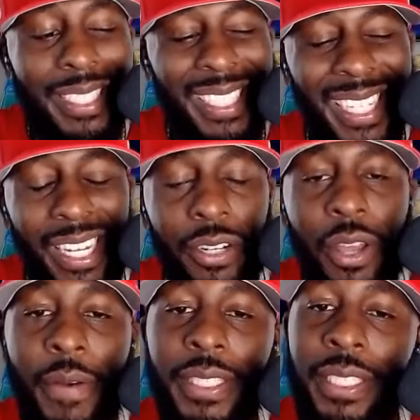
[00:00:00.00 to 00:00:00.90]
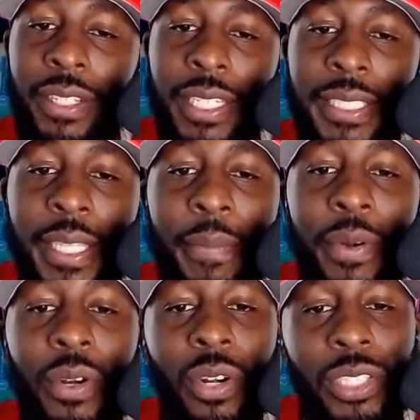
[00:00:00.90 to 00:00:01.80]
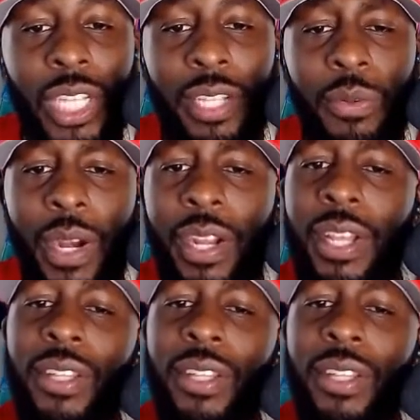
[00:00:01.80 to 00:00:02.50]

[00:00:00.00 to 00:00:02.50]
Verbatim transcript: I don't know. It's either December or January.